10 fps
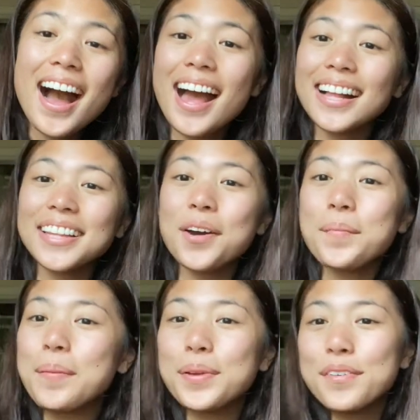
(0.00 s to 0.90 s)
Hello,
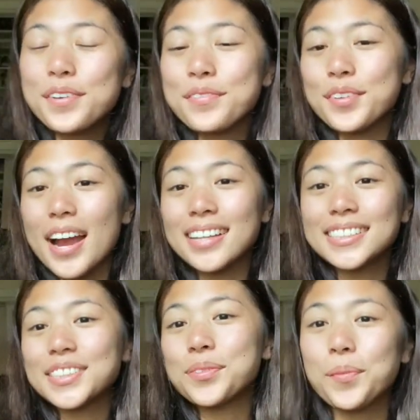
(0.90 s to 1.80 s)
my beautiful
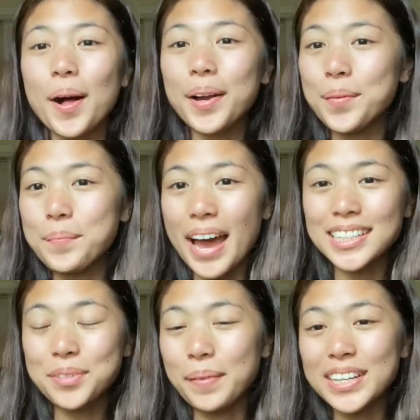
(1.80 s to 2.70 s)
friends. Welcome back
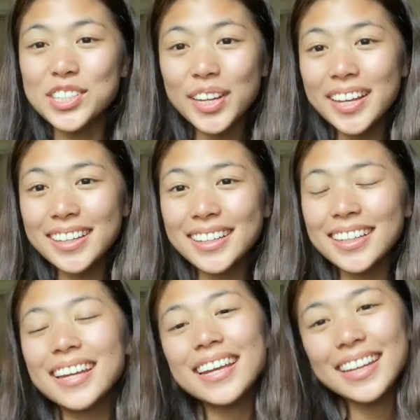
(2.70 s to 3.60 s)
to my
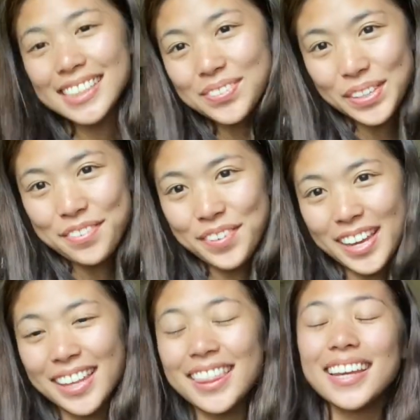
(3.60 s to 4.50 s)
channel. It's me,
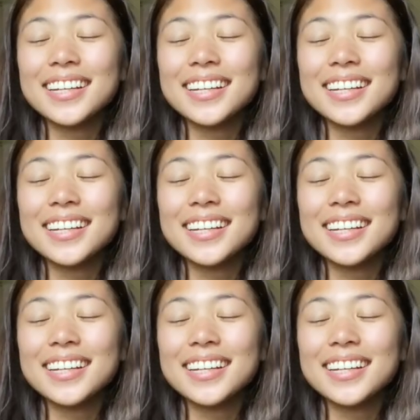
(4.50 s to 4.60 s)
Faith.